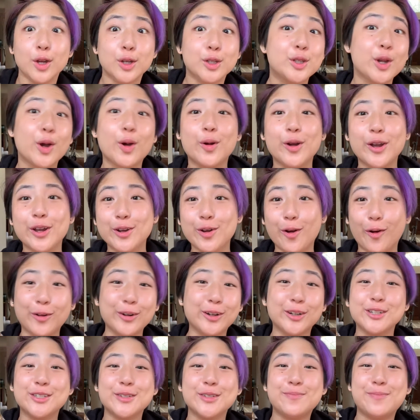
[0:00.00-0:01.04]
So in
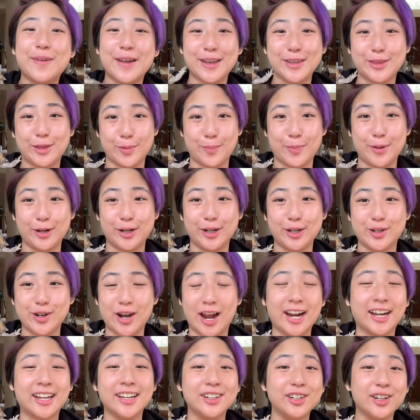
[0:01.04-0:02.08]
order to bathe your bearded
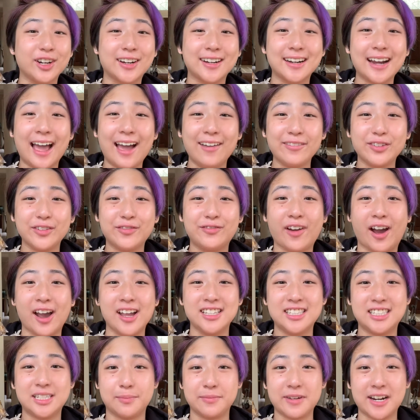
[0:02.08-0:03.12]
dragon, you're going to have to find
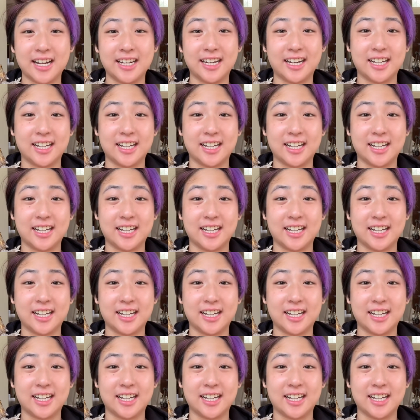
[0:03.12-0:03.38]
some kind of